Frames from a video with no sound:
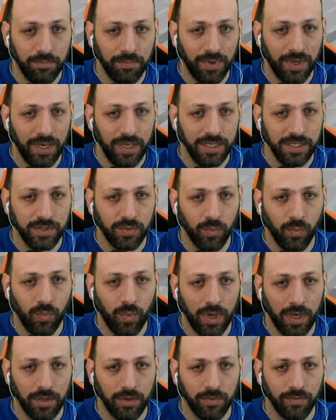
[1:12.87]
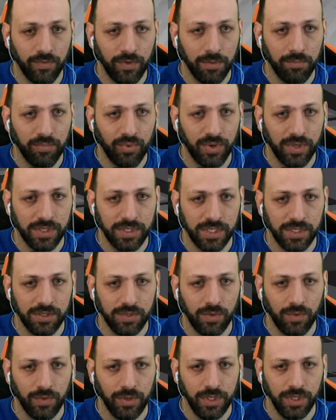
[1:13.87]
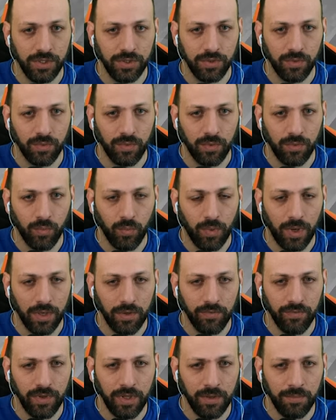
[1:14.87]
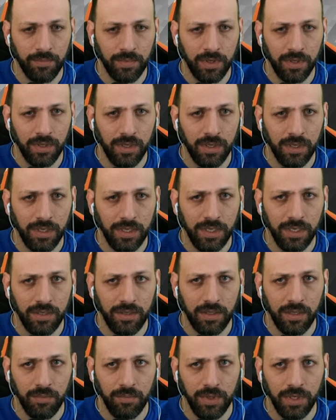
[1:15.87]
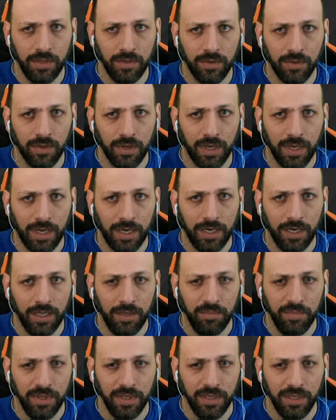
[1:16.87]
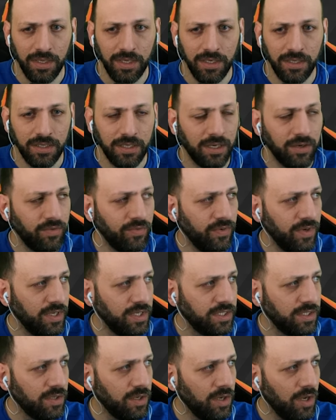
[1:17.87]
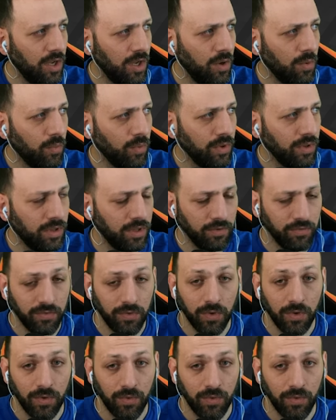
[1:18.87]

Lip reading: place one of the presses on each one of them, in the middle an ME interface with the 4